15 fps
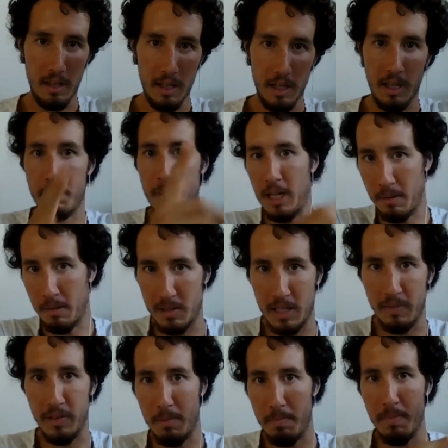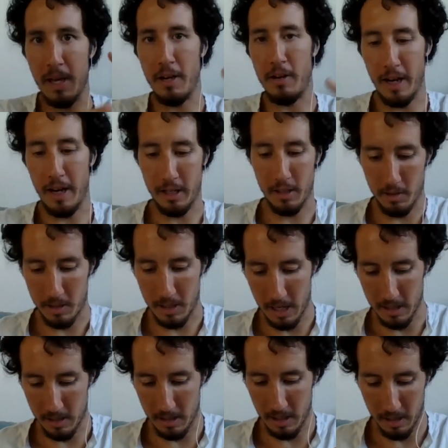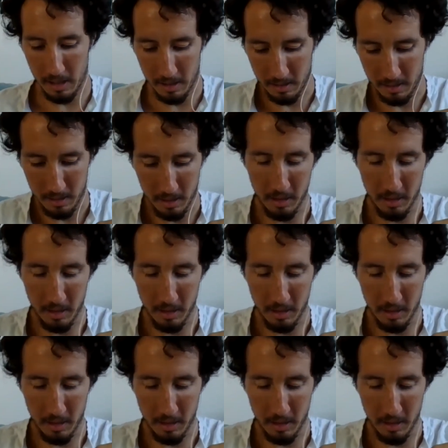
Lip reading: it becomes even a better exercise than,